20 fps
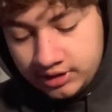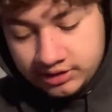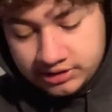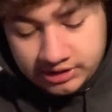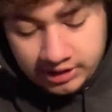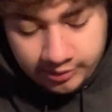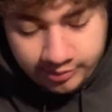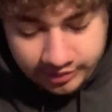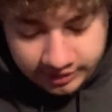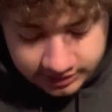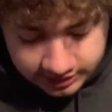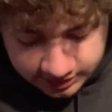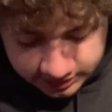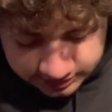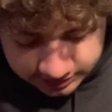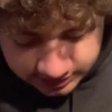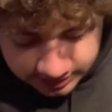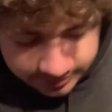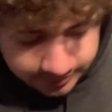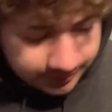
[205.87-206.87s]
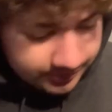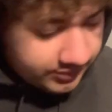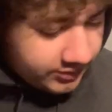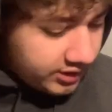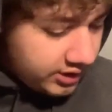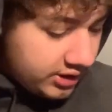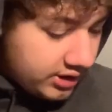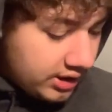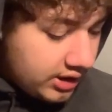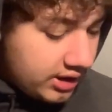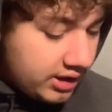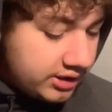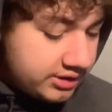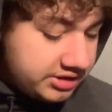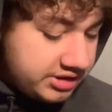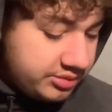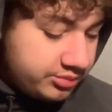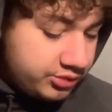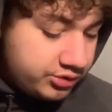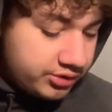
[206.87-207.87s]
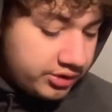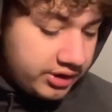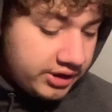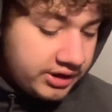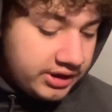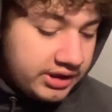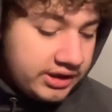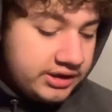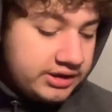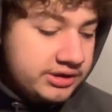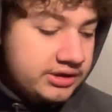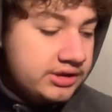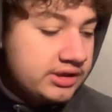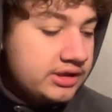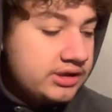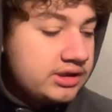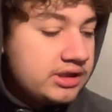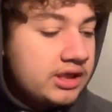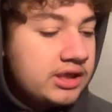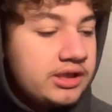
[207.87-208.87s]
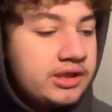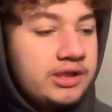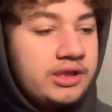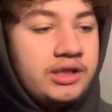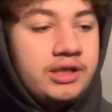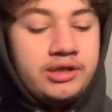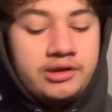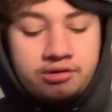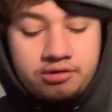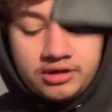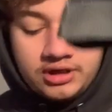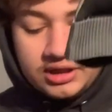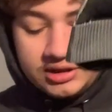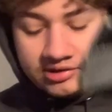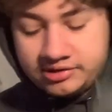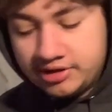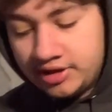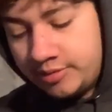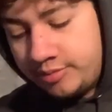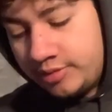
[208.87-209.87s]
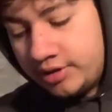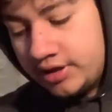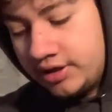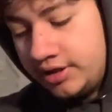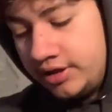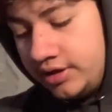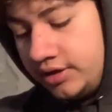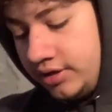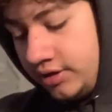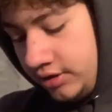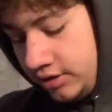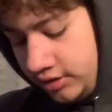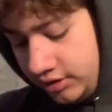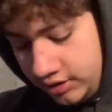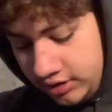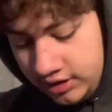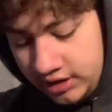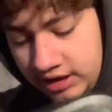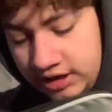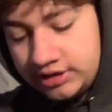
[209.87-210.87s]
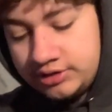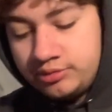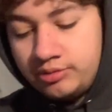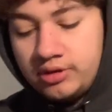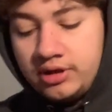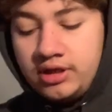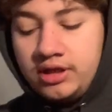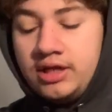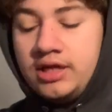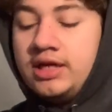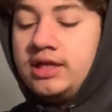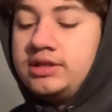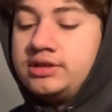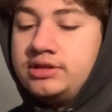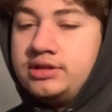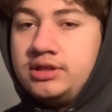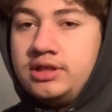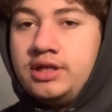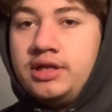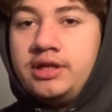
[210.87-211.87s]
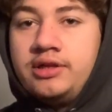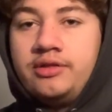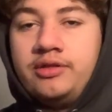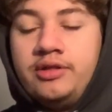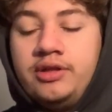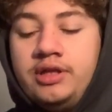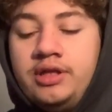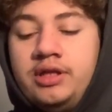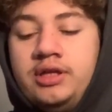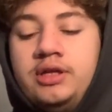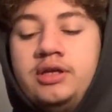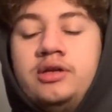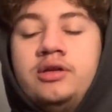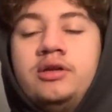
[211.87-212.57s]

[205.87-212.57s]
So I picked this up. It seems really nice. It's got the cross strap on it, as well as like the